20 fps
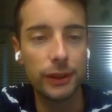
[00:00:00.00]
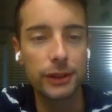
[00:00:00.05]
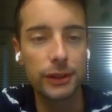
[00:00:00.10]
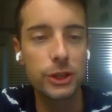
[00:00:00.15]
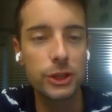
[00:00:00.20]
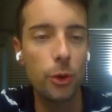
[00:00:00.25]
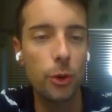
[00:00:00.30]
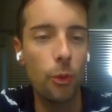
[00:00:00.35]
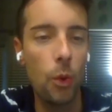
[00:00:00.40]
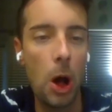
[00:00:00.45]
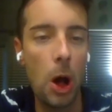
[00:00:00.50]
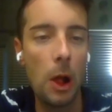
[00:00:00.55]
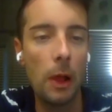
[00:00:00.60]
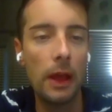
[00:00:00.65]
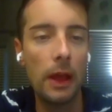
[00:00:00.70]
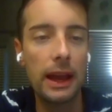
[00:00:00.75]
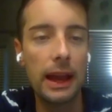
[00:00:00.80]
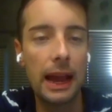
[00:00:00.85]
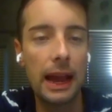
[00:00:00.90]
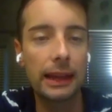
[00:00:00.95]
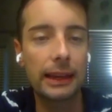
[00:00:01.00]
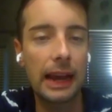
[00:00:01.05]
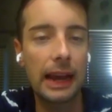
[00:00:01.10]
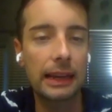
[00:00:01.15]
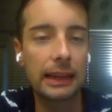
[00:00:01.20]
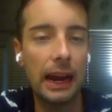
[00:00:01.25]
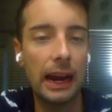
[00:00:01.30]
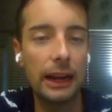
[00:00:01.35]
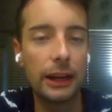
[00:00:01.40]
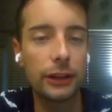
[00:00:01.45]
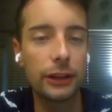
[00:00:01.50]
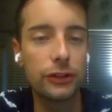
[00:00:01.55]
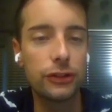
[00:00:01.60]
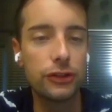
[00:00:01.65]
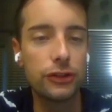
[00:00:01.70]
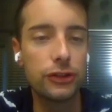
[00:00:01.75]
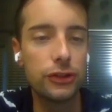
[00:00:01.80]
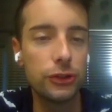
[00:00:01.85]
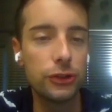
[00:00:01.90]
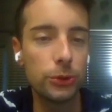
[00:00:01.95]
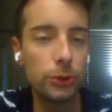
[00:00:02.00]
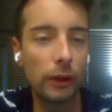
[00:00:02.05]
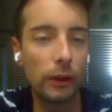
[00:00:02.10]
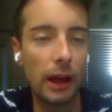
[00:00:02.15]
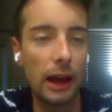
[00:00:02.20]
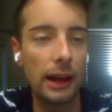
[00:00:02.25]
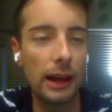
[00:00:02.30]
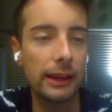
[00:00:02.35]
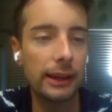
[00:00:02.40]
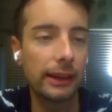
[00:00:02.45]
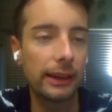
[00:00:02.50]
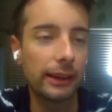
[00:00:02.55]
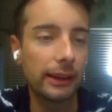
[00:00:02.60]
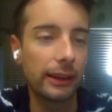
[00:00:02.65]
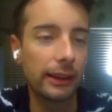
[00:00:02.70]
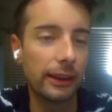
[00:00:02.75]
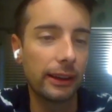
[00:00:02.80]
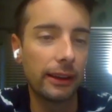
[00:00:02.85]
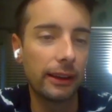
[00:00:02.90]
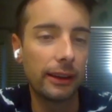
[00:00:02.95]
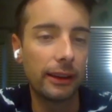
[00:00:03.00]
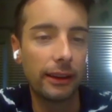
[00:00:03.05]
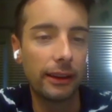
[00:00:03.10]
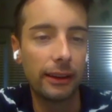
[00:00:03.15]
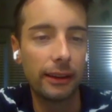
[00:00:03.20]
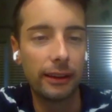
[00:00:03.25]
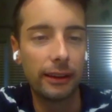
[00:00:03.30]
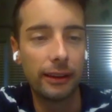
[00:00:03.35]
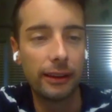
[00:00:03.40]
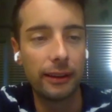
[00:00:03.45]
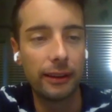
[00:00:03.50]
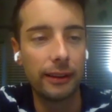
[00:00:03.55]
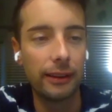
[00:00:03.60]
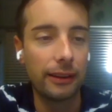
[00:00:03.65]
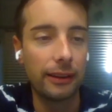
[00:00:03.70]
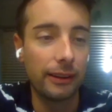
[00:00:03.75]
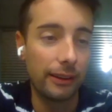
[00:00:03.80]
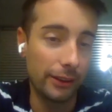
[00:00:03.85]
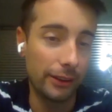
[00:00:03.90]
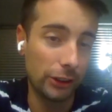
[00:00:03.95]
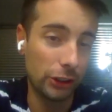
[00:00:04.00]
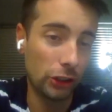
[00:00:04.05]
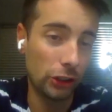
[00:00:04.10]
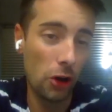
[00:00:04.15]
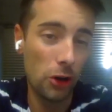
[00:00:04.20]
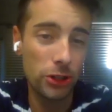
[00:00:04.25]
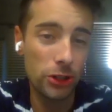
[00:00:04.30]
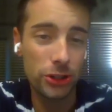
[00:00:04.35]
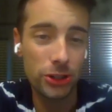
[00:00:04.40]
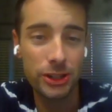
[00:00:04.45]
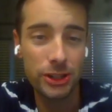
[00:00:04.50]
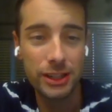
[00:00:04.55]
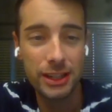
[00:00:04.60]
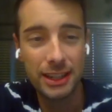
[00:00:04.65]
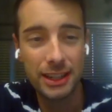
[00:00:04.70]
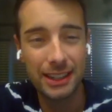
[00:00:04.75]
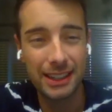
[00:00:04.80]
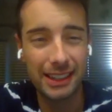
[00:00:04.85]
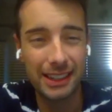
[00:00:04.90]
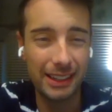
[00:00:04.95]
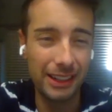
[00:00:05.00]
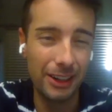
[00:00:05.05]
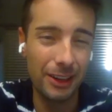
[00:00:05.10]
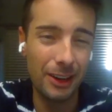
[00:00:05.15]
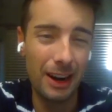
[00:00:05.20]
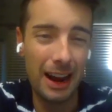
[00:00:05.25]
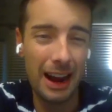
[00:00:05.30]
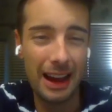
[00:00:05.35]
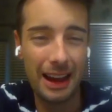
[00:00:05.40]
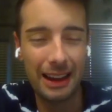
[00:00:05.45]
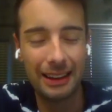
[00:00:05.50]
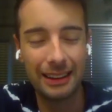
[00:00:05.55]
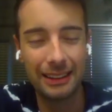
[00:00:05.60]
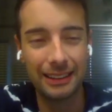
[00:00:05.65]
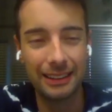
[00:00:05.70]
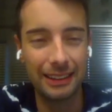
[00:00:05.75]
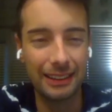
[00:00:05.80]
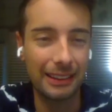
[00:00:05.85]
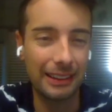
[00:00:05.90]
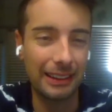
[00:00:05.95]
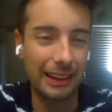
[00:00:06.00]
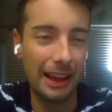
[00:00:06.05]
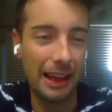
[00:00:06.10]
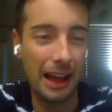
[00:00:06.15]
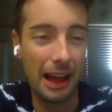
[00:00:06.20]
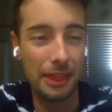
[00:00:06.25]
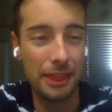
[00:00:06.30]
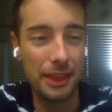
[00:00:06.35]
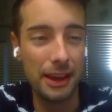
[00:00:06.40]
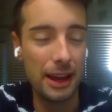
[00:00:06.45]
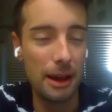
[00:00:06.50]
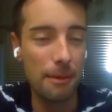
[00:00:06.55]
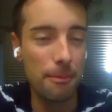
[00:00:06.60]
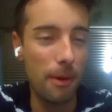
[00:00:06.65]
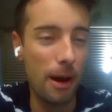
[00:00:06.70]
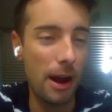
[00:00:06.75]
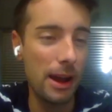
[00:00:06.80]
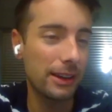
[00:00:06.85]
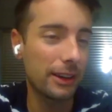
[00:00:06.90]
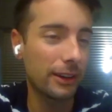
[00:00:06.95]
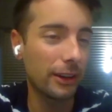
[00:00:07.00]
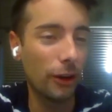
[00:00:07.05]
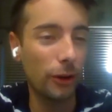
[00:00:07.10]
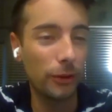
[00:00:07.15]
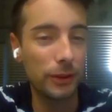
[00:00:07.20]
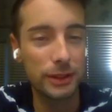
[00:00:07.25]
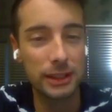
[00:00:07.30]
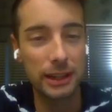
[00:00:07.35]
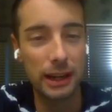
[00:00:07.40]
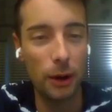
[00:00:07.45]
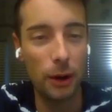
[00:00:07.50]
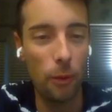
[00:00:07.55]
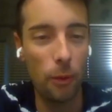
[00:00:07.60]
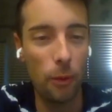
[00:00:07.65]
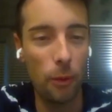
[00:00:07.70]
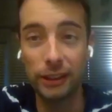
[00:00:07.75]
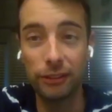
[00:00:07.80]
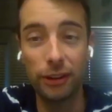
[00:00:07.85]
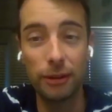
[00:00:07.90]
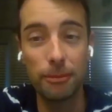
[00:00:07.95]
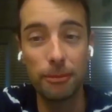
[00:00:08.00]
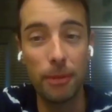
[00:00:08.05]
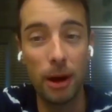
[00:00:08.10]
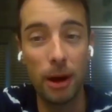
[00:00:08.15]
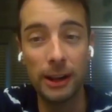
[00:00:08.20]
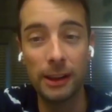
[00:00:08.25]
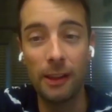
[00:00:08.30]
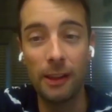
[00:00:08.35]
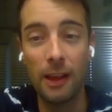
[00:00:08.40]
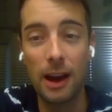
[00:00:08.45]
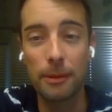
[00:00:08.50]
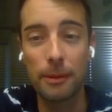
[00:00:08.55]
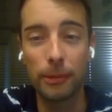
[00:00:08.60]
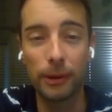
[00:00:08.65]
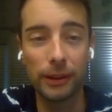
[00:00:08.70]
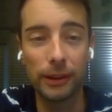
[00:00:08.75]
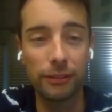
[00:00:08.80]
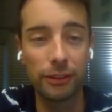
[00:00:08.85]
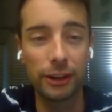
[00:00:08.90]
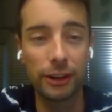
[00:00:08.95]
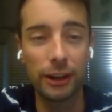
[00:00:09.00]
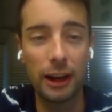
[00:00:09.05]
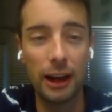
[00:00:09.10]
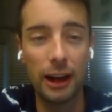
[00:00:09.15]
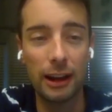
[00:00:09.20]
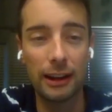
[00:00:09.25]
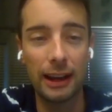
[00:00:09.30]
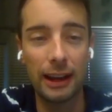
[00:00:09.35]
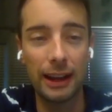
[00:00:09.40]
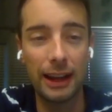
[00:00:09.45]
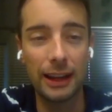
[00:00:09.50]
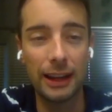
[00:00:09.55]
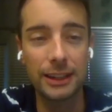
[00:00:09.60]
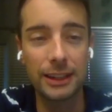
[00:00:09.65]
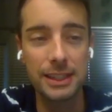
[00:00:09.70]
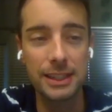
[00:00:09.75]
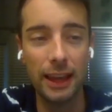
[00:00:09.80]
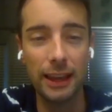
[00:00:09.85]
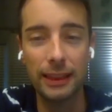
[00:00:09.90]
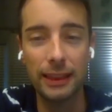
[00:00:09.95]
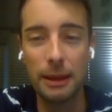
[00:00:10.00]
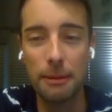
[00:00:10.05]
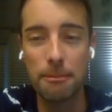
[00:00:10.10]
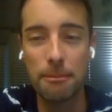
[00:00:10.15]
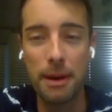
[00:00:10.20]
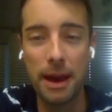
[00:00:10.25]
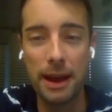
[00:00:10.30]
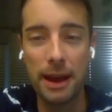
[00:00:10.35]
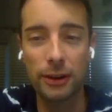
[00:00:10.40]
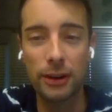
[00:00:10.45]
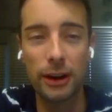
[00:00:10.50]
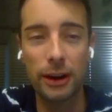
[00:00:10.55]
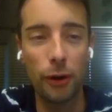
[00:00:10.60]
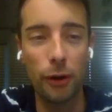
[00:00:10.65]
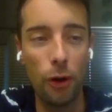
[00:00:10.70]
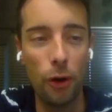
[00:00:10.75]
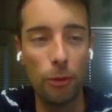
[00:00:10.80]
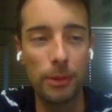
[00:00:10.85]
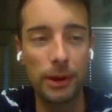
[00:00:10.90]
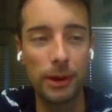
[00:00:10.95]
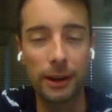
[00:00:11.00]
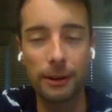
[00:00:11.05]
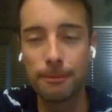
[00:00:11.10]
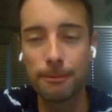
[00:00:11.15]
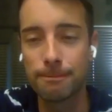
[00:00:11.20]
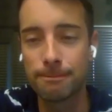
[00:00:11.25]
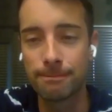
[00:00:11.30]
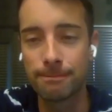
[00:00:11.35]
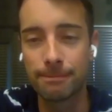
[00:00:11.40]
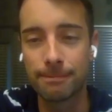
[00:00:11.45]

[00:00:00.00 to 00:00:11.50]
So while I kind of do like the Chargers here, I think I might go, this is kind of wild, I might go Cleveland money line, believe it or not. I just like them better at home here.